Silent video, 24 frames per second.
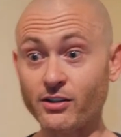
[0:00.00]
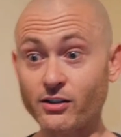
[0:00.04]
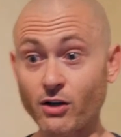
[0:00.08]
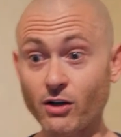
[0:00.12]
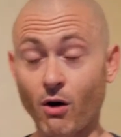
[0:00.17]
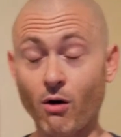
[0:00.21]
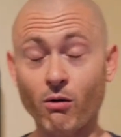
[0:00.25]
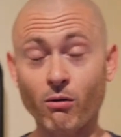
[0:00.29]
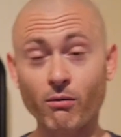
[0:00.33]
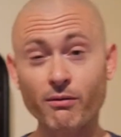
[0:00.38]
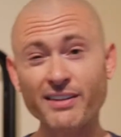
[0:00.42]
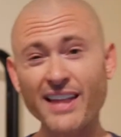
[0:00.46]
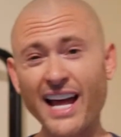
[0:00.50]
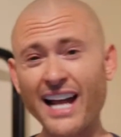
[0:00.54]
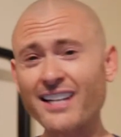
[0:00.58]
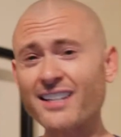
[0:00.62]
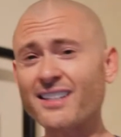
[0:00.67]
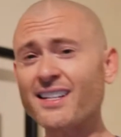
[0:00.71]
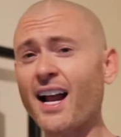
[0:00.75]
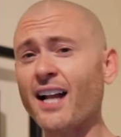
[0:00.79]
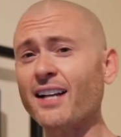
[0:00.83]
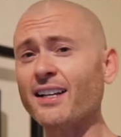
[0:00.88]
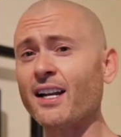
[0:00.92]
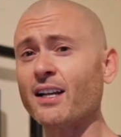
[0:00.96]
So
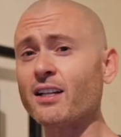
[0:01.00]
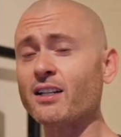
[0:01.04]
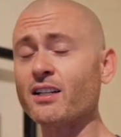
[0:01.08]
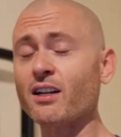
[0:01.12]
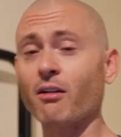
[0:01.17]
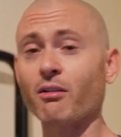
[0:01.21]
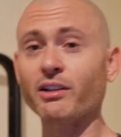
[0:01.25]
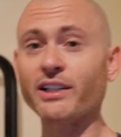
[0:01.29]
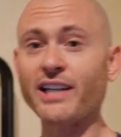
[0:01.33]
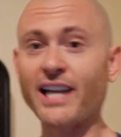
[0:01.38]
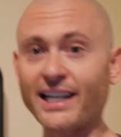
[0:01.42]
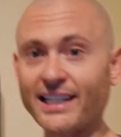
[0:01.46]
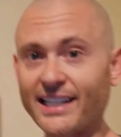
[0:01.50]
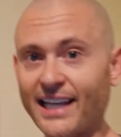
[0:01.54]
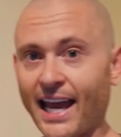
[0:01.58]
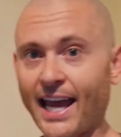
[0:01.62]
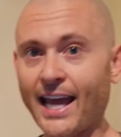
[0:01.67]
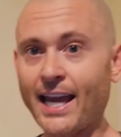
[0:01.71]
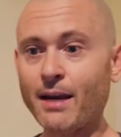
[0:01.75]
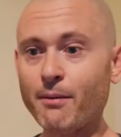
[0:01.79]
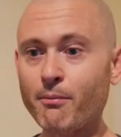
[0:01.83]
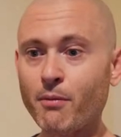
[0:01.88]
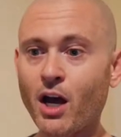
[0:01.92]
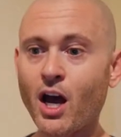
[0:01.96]
that's not necessarily a
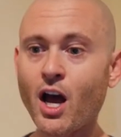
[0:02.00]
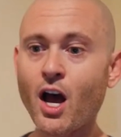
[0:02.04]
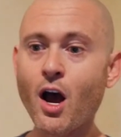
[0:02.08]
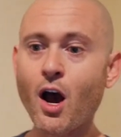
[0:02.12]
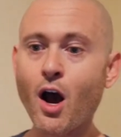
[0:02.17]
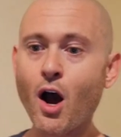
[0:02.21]
game,